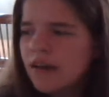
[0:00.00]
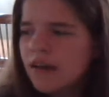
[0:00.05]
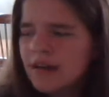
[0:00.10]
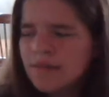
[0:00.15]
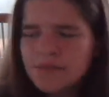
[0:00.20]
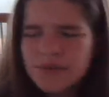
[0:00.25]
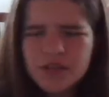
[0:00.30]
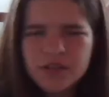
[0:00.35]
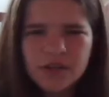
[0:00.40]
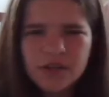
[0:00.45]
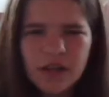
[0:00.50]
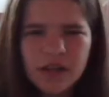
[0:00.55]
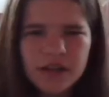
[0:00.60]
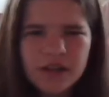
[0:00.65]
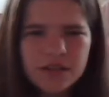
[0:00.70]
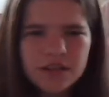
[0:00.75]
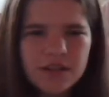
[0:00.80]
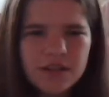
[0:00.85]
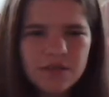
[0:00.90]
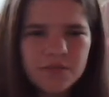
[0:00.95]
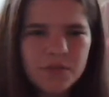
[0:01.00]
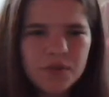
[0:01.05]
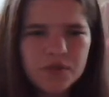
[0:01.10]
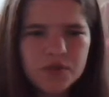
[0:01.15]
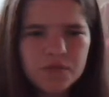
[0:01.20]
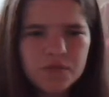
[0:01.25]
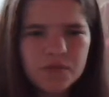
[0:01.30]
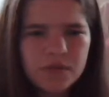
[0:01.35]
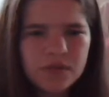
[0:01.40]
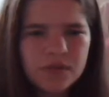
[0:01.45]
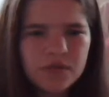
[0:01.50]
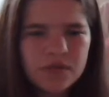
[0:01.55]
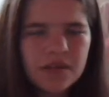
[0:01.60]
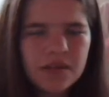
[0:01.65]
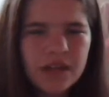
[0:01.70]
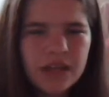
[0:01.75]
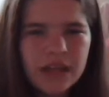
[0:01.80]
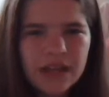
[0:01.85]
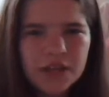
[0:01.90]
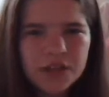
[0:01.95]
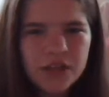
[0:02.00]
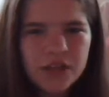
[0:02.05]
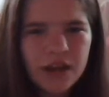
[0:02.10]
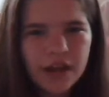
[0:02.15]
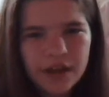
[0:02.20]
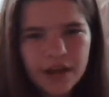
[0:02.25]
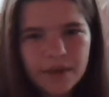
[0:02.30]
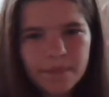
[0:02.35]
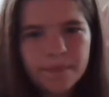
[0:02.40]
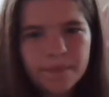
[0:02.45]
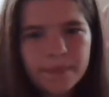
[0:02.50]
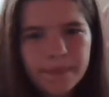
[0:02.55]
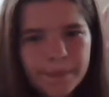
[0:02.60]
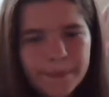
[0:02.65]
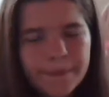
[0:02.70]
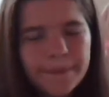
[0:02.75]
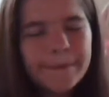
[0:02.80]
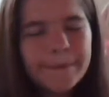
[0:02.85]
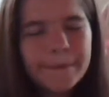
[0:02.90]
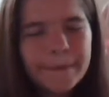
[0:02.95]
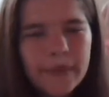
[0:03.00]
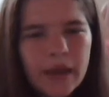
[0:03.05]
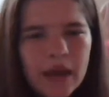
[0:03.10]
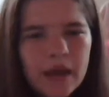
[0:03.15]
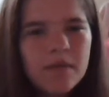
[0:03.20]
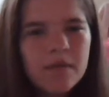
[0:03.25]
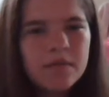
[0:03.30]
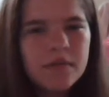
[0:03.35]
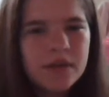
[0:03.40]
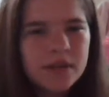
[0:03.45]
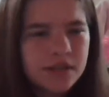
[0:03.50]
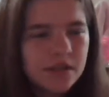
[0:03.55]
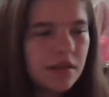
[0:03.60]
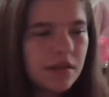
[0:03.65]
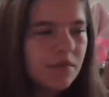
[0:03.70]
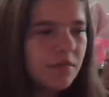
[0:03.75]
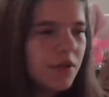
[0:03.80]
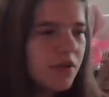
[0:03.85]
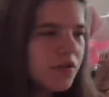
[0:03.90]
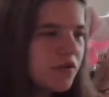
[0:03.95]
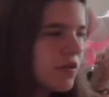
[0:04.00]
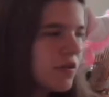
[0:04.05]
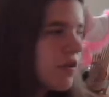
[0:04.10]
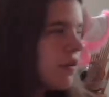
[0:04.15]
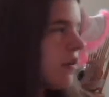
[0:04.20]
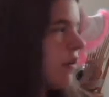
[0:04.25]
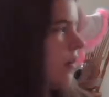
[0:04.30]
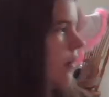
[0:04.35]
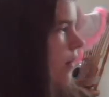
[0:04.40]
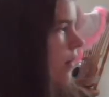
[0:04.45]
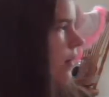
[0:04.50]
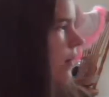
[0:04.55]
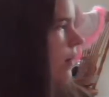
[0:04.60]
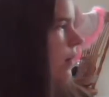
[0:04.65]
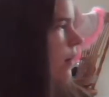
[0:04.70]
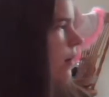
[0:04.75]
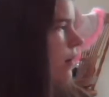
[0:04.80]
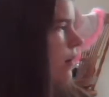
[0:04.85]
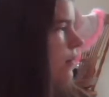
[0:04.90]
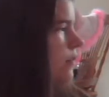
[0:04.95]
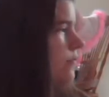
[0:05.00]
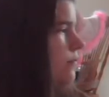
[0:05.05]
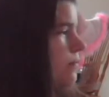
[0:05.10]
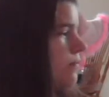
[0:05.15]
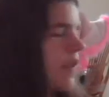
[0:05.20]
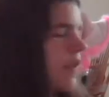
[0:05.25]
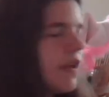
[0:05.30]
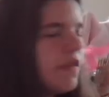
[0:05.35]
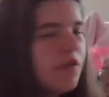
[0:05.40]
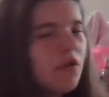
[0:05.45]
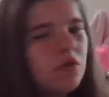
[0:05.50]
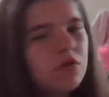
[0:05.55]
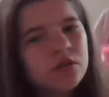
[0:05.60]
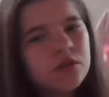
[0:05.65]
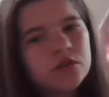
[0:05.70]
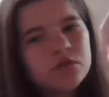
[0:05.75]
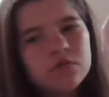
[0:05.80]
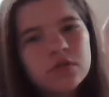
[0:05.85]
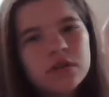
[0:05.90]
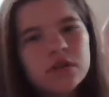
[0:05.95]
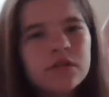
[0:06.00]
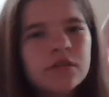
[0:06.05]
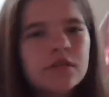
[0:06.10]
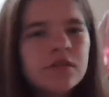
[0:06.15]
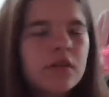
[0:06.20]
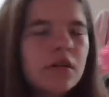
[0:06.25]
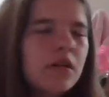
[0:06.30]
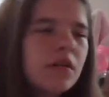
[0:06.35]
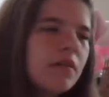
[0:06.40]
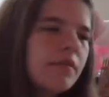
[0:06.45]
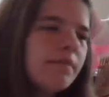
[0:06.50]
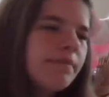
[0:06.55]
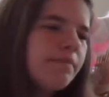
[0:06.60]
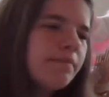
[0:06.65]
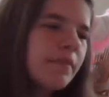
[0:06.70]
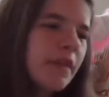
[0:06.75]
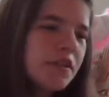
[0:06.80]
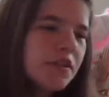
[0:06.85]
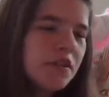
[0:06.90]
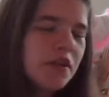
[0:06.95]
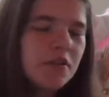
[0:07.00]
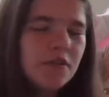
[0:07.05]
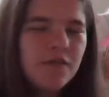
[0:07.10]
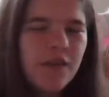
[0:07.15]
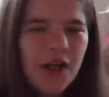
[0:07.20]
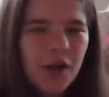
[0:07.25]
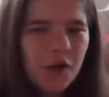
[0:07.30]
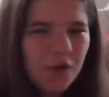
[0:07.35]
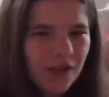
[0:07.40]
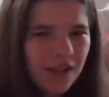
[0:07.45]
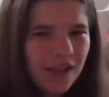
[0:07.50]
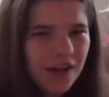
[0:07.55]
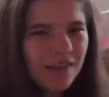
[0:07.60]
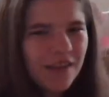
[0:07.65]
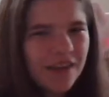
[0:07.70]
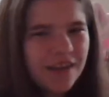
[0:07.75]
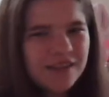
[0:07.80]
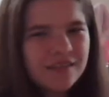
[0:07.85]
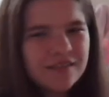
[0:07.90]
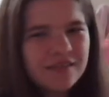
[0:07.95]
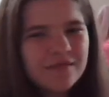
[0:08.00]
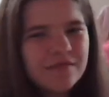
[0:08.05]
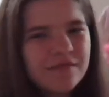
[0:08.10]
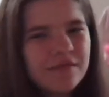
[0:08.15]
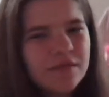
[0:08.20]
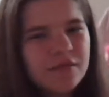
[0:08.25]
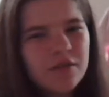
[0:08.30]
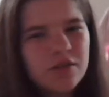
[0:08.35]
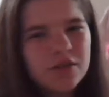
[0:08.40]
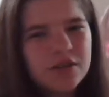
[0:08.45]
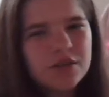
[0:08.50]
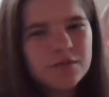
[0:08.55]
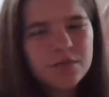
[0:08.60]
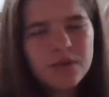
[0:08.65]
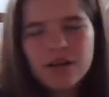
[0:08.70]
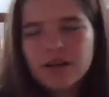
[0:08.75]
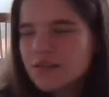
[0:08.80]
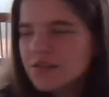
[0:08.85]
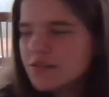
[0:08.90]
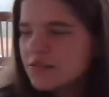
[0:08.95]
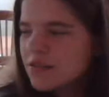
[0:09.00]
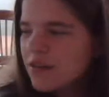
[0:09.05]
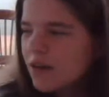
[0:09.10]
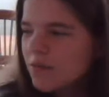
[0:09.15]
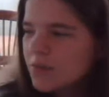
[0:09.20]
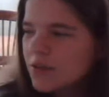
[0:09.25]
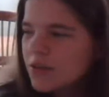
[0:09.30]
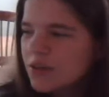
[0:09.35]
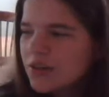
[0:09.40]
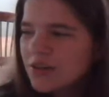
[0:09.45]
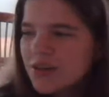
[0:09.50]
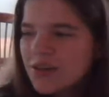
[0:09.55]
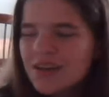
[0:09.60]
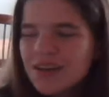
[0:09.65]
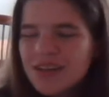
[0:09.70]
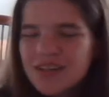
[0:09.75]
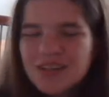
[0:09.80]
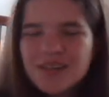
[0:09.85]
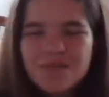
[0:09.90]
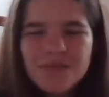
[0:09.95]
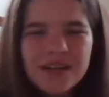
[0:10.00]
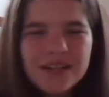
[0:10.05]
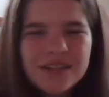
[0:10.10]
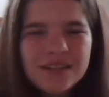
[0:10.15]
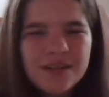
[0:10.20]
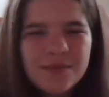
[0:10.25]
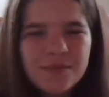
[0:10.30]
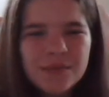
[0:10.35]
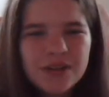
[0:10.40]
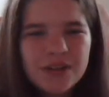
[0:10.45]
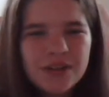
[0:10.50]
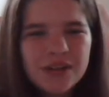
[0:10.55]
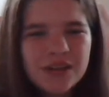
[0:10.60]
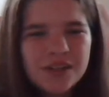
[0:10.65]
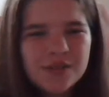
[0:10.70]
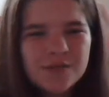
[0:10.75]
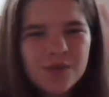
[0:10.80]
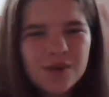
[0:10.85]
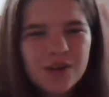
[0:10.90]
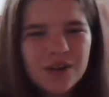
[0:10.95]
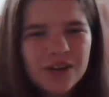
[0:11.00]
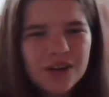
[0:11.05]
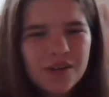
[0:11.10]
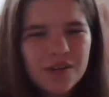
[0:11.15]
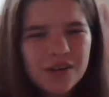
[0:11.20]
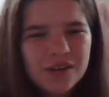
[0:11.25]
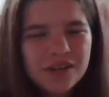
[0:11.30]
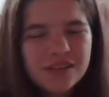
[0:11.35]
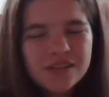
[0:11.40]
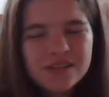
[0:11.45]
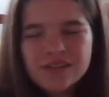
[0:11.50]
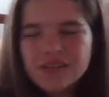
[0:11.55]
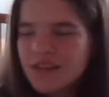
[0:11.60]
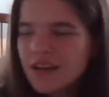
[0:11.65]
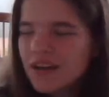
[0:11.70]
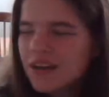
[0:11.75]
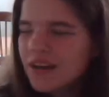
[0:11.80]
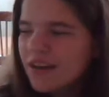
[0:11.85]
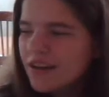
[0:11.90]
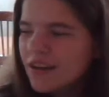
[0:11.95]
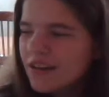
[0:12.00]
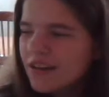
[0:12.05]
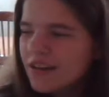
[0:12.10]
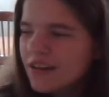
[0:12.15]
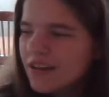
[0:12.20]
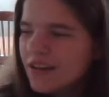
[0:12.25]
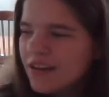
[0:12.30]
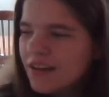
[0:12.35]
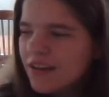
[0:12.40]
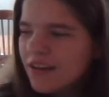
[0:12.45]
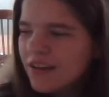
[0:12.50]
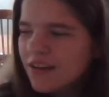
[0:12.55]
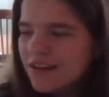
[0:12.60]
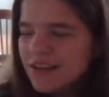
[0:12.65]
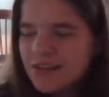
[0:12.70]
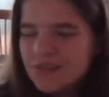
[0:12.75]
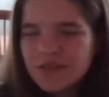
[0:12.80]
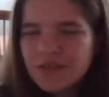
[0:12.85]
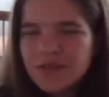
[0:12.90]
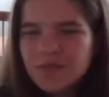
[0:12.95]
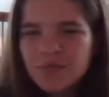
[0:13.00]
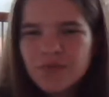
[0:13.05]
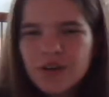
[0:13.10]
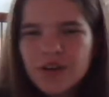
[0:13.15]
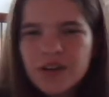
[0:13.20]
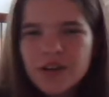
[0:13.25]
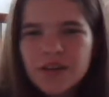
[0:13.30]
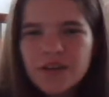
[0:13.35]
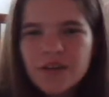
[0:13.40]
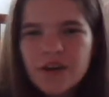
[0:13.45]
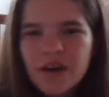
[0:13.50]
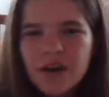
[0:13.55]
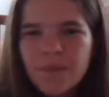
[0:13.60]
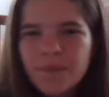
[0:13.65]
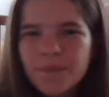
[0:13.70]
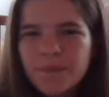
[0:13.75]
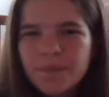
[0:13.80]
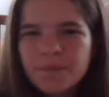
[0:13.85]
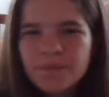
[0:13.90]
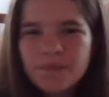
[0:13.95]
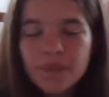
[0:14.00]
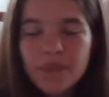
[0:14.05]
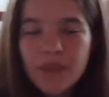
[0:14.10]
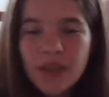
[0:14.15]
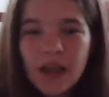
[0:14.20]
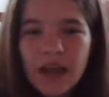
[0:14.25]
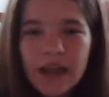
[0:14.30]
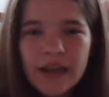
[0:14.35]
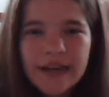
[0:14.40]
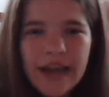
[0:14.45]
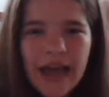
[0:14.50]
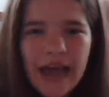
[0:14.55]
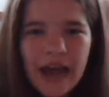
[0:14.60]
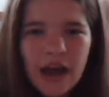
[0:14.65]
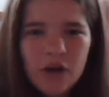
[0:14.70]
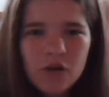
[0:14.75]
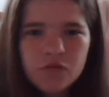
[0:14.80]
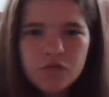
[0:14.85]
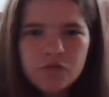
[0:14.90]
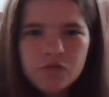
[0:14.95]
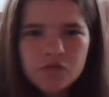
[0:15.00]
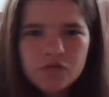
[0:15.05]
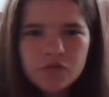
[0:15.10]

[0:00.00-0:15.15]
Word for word: I'm still not easily amused, but eh, actually I am. I'm easily amused in the horse world, um, I started following a lot of like horse blogs and Tumblr. So my Tumblr has more horses on it. It's really pretty. Um, I now